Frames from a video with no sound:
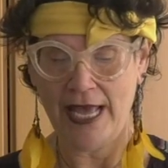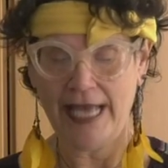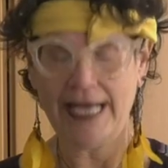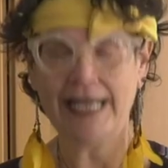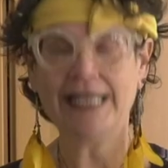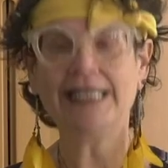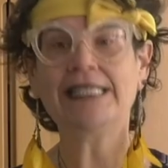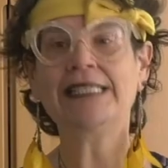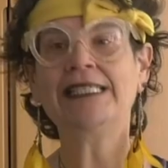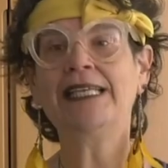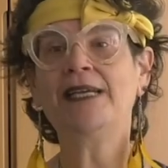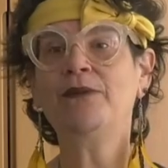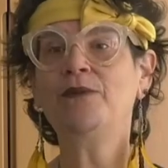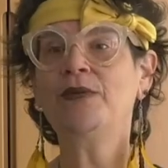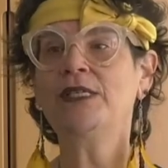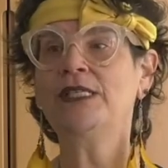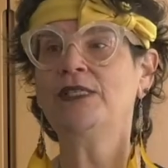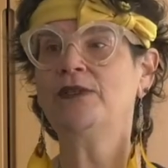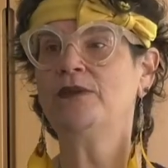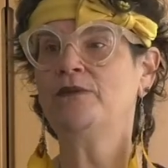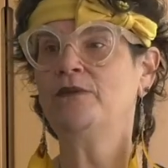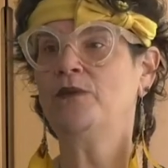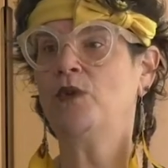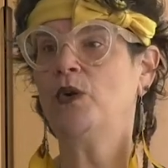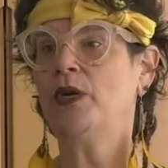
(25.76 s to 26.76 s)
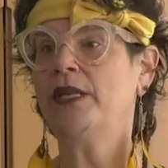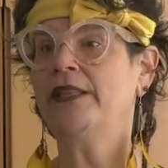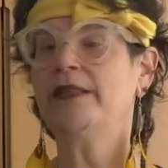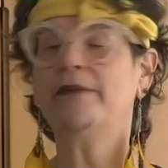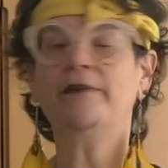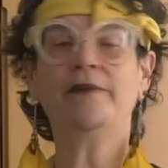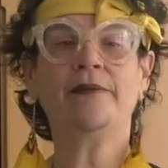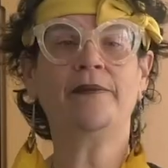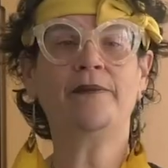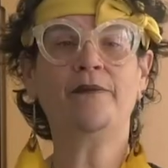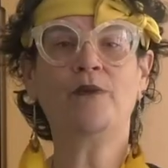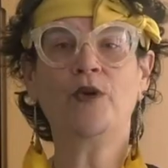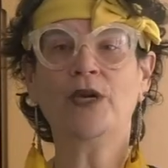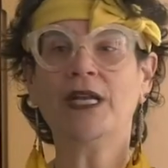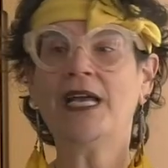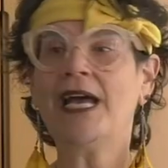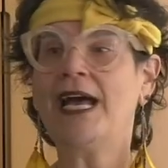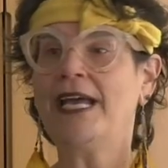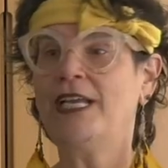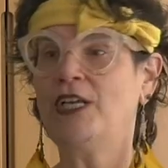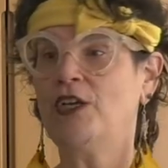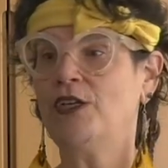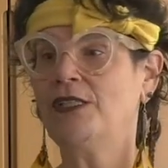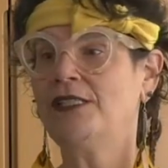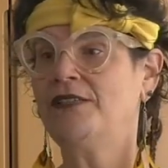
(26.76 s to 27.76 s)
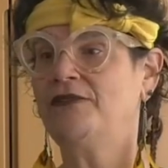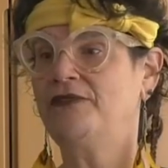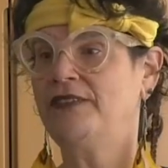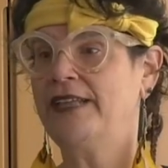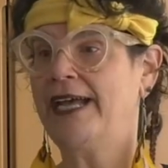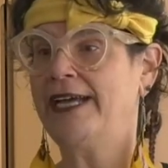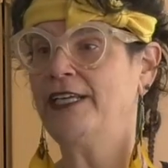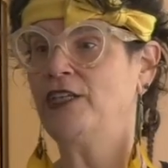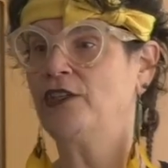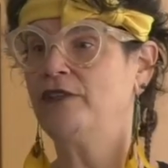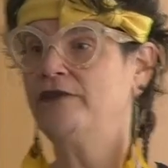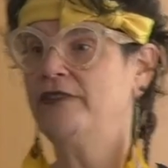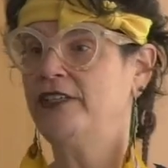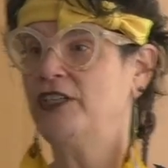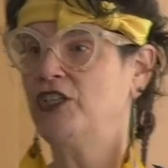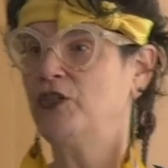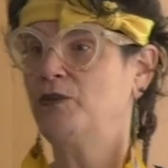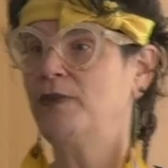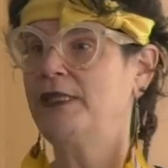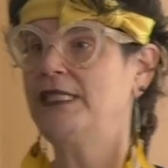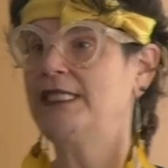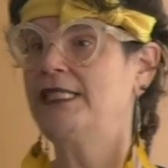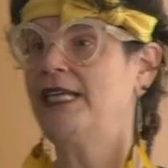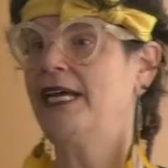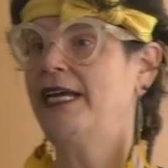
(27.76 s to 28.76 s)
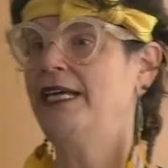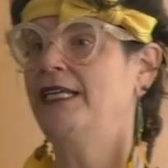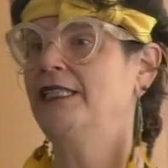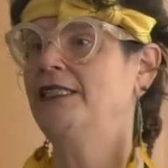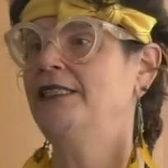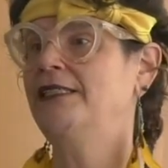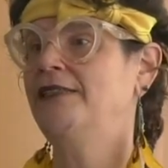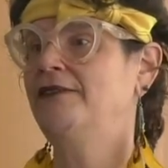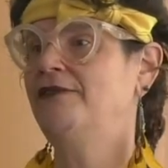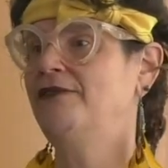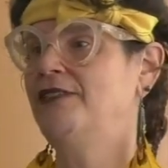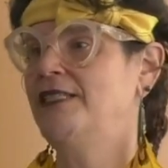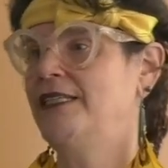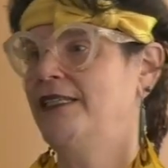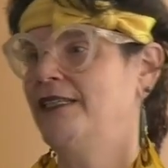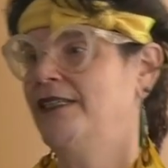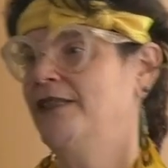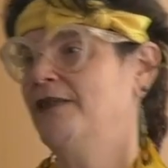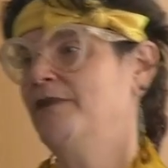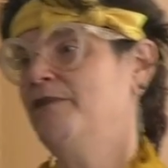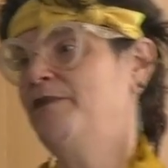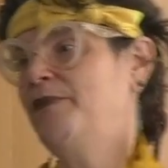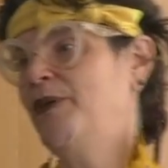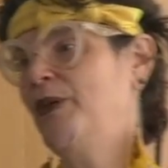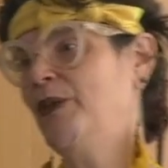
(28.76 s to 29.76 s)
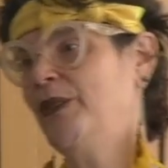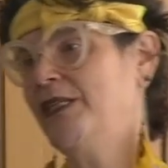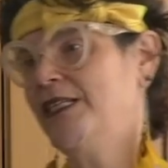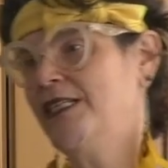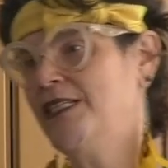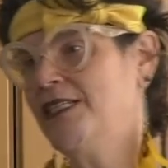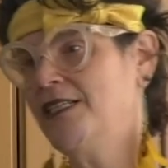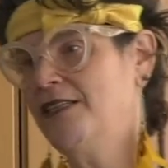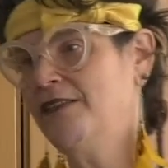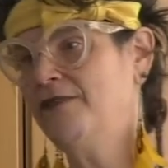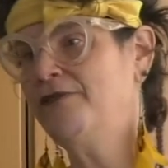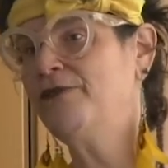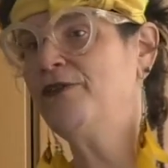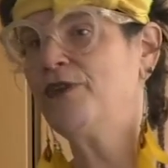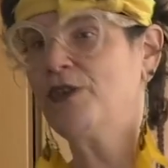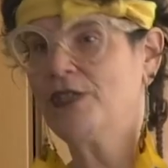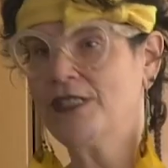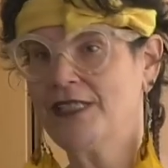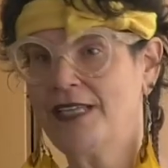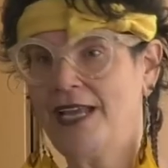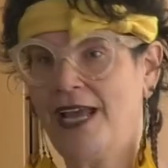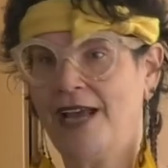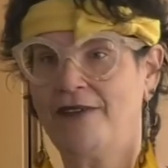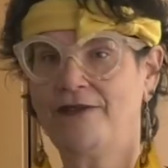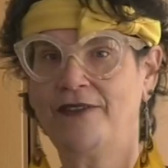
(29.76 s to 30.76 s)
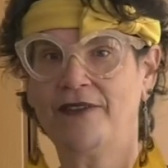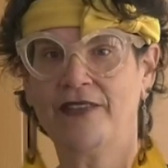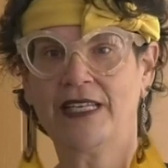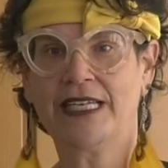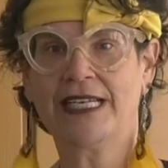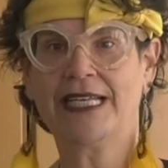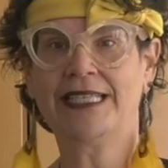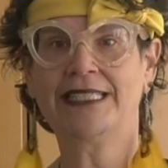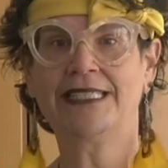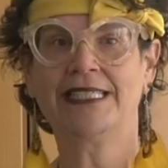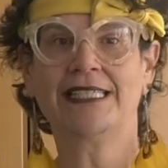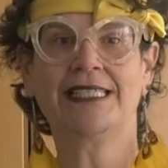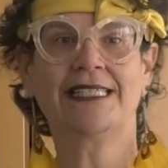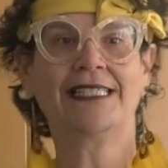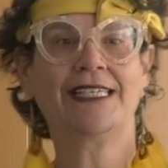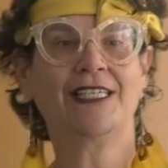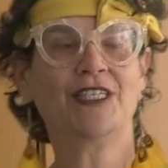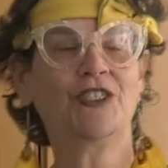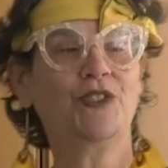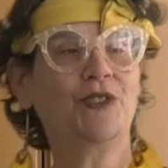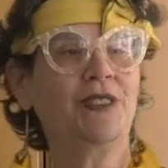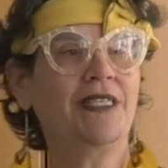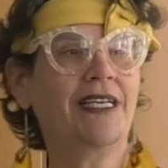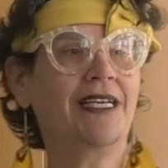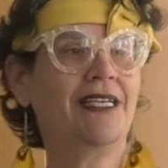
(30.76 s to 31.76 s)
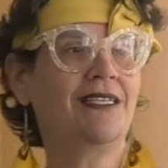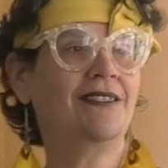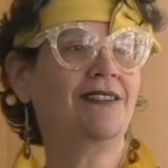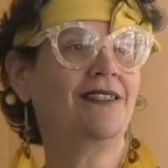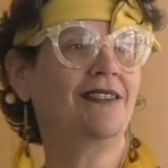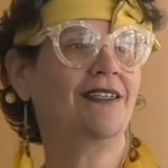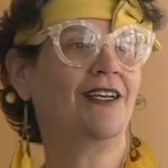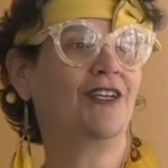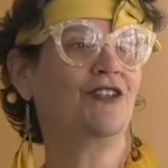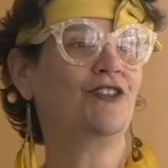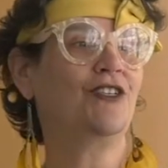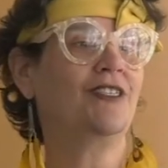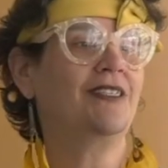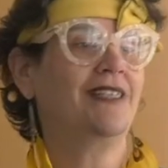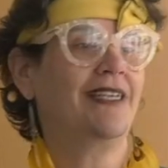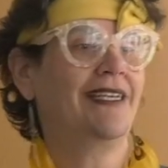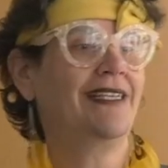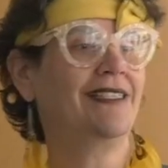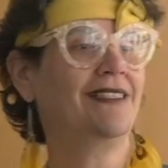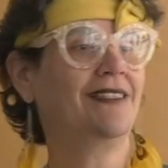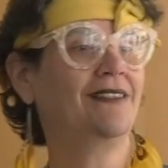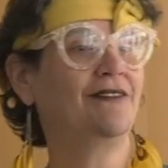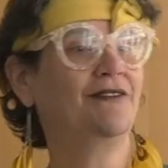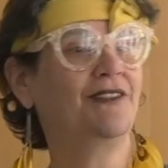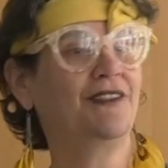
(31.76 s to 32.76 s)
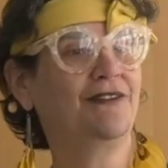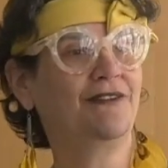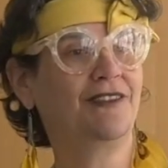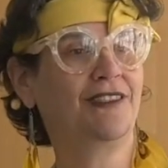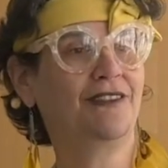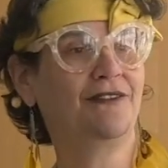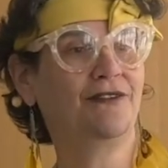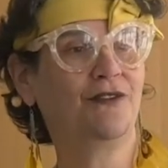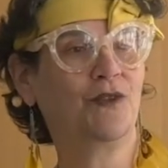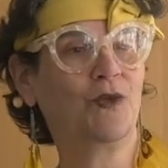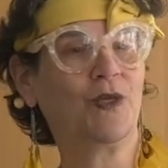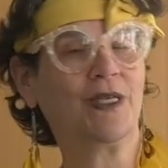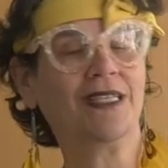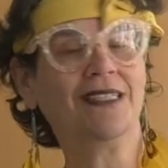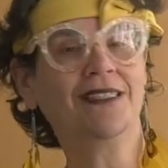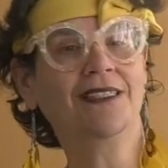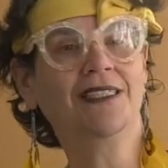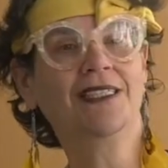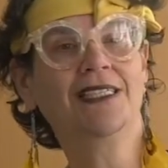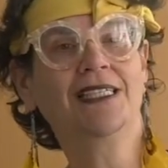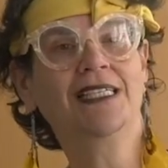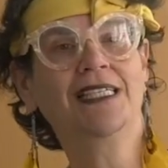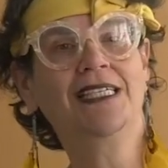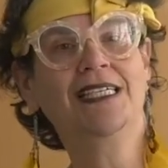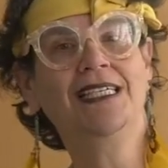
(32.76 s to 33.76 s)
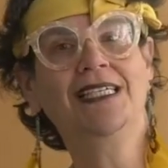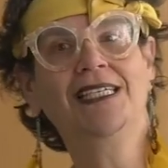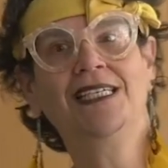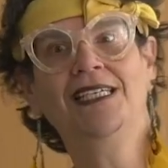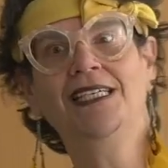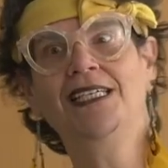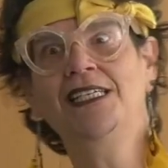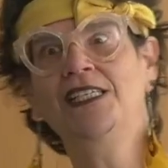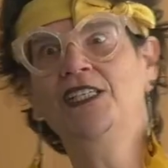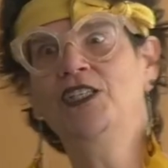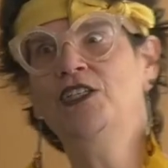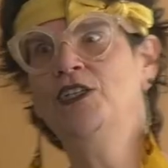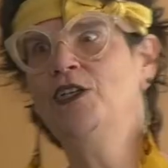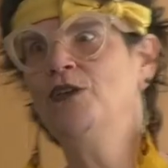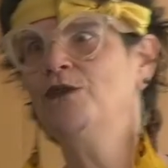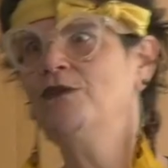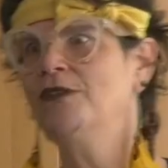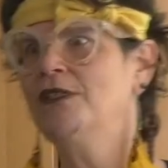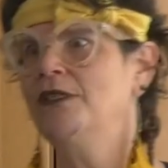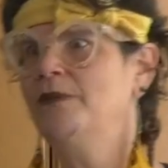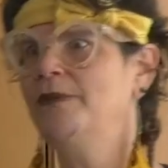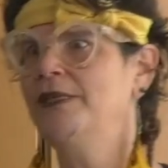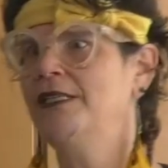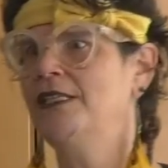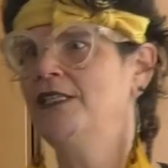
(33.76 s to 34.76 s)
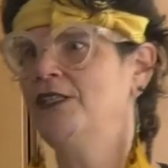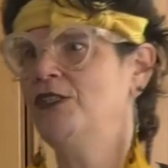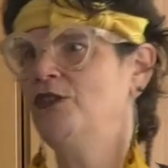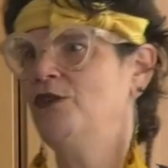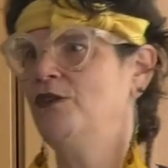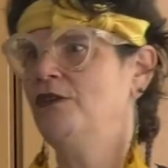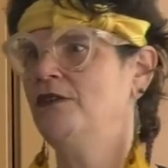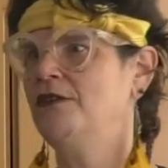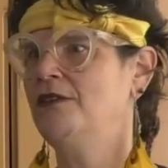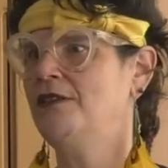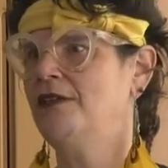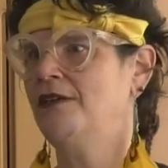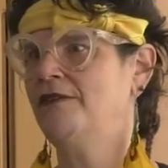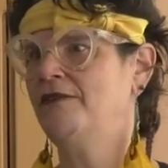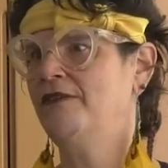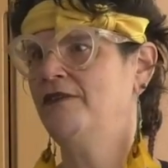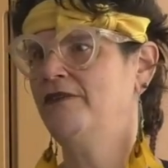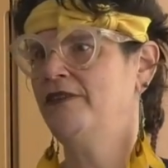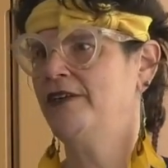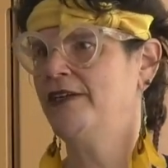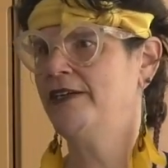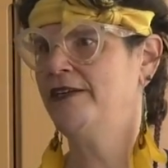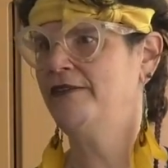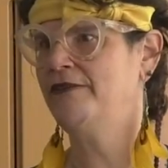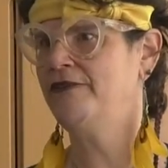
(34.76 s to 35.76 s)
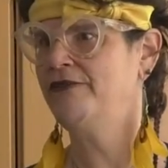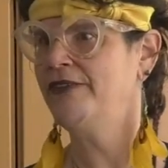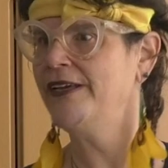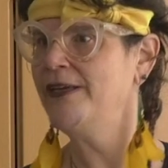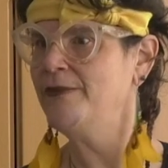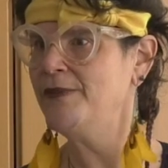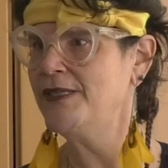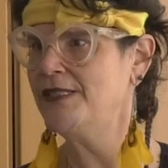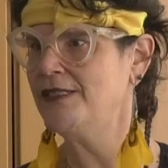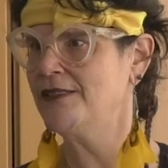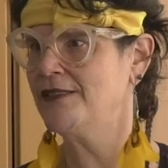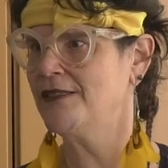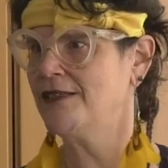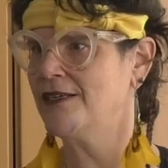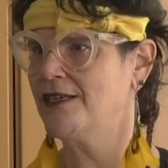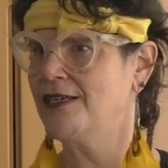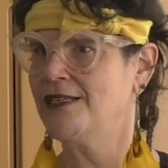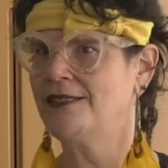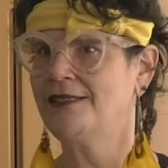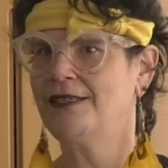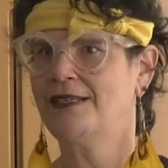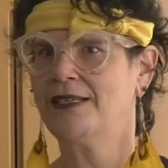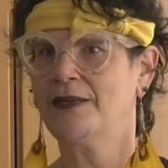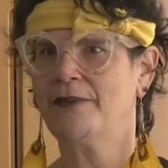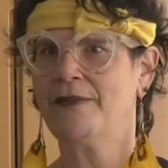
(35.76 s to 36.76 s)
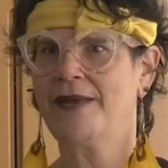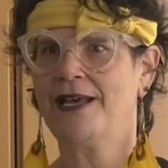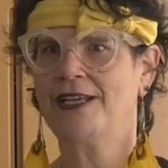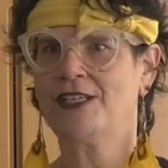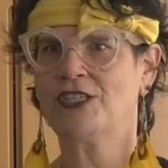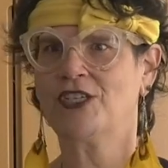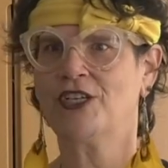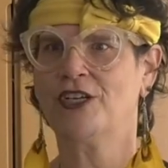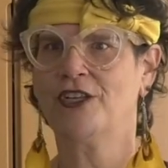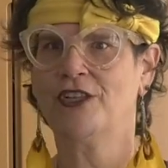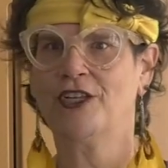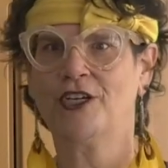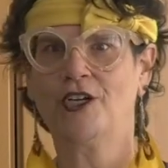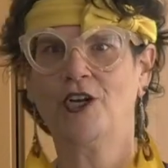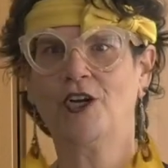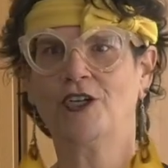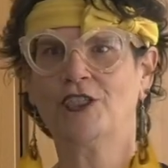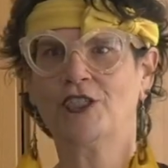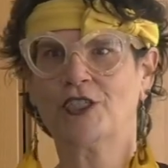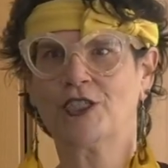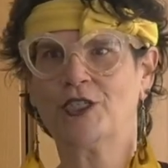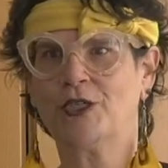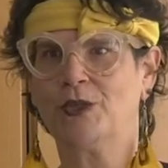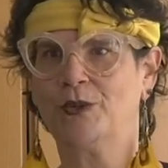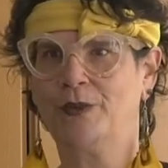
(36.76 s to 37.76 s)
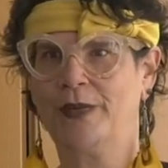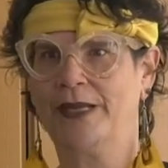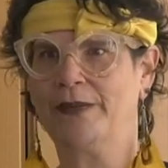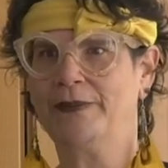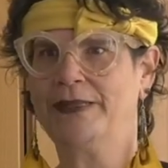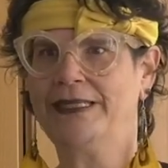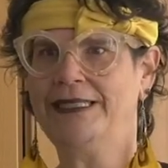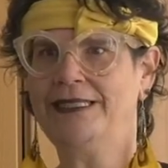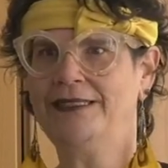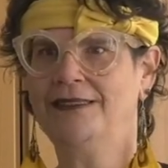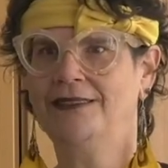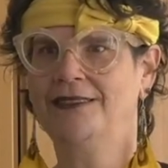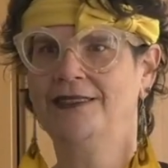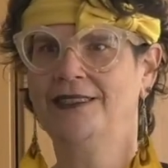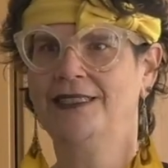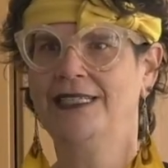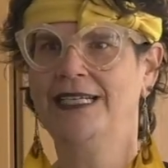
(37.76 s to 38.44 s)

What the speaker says: His name was Mordechai Yosef Leiner of Ishbitza. He lived in Poland in the first half of the 19th century, 1800 to 1854. He's known to be the student of a very famous Hasidic master, the Kotzker Rebbe,